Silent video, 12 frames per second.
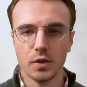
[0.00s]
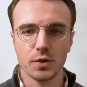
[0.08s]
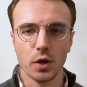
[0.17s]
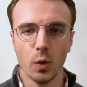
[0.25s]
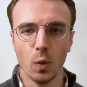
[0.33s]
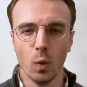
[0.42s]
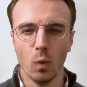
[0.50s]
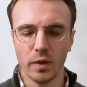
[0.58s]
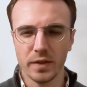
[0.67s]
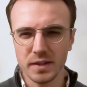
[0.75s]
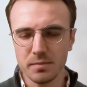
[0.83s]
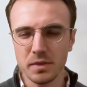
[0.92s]
So
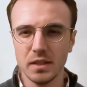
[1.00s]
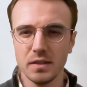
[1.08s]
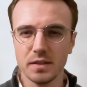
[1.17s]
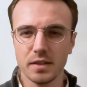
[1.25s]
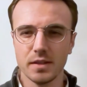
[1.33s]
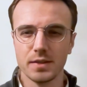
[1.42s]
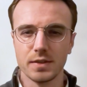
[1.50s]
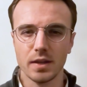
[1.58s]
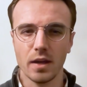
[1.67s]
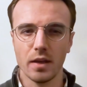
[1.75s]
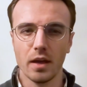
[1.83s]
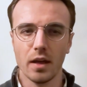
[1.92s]
what this means is
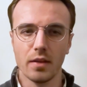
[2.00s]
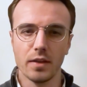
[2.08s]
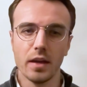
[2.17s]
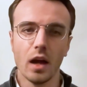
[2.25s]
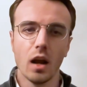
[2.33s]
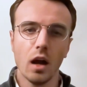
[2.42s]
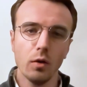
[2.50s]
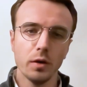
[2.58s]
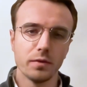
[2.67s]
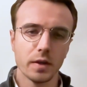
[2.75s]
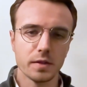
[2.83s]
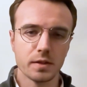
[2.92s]
they allow
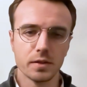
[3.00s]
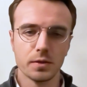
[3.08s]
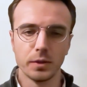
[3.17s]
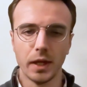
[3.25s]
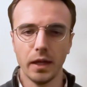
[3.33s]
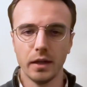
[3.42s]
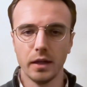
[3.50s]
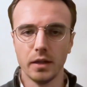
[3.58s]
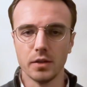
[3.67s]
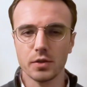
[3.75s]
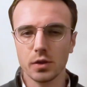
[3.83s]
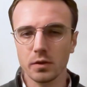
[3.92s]
investors to gain
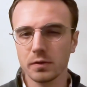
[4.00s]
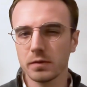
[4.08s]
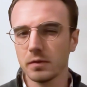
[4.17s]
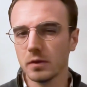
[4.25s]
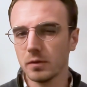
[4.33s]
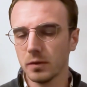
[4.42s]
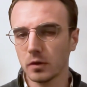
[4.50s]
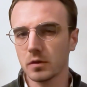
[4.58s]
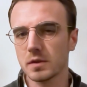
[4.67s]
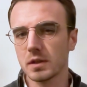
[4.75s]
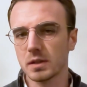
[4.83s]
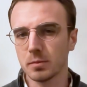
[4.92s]
a sort of
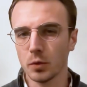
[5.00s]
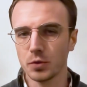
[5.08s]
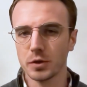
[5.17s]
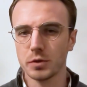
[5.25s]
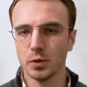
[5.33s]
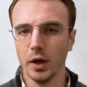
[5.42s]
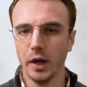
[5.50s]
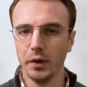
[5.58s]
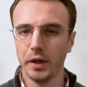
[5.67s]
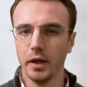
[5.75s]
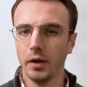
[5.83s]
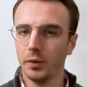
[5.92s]
focused exposure
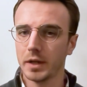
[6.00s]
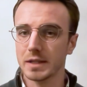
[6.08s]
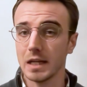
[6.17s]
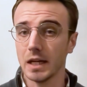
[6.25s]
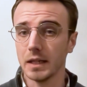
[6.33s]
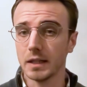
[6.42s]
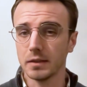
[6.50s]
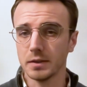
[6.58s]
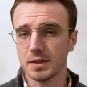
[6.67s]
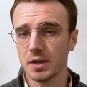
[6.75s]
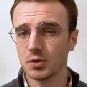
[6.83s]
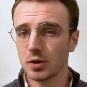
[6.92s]
to areas like
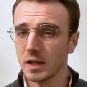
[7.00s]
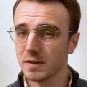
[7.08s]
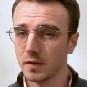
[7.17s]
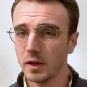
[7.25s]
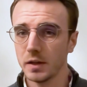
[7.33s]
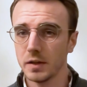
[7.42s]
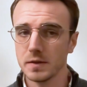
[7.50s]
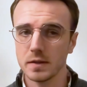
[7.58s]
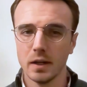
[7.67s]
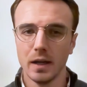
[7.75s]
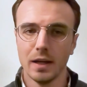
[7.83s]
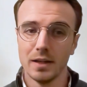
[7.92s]
centralized finance,
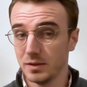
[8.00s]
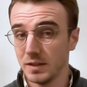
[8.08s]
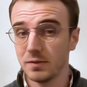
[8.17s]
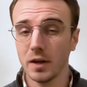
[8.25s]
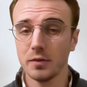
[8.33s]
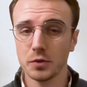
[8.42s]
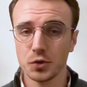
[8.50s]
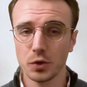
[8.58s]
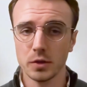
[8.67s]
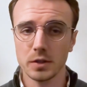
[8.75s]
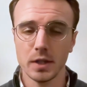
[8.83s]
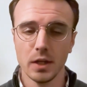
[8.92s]
DeFi for
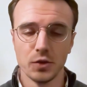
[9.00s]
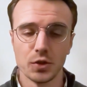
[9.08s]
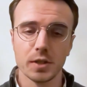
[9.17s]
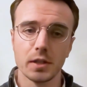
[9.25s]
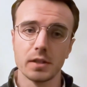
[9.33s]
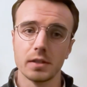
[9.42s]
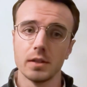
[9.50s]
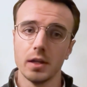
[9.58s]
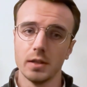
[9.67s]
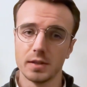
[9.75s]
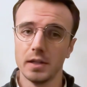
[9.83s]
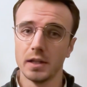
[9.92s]
short, just
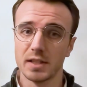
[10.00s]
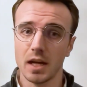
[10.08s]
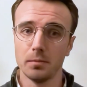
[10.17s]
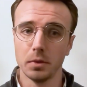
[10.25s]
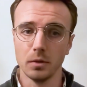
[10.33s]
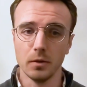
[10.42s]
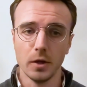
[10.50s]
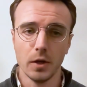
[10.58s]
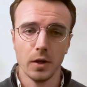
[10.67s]
as an example.